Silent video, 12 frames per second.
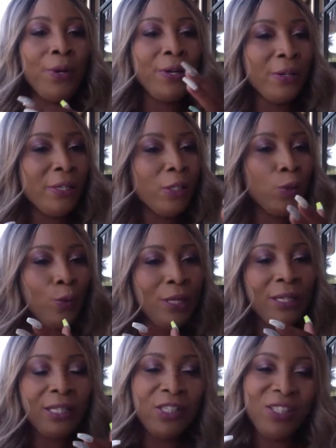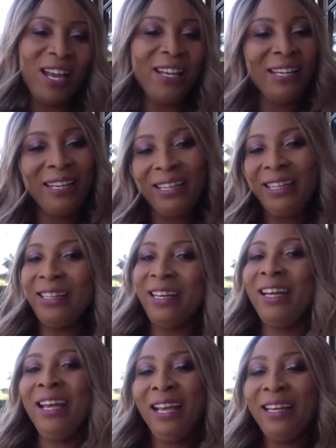We're going to swing this channel in
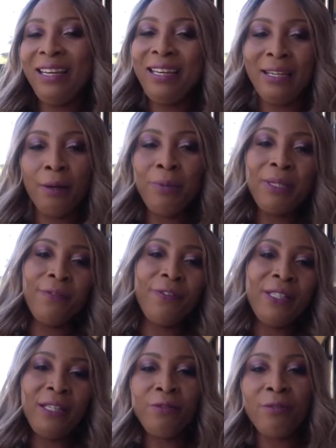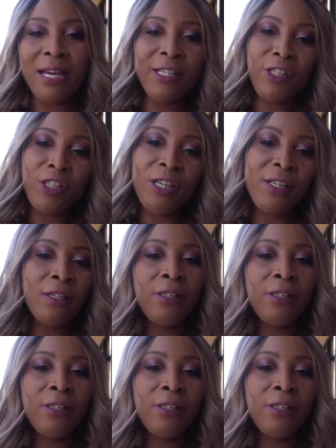a little bit of a direction,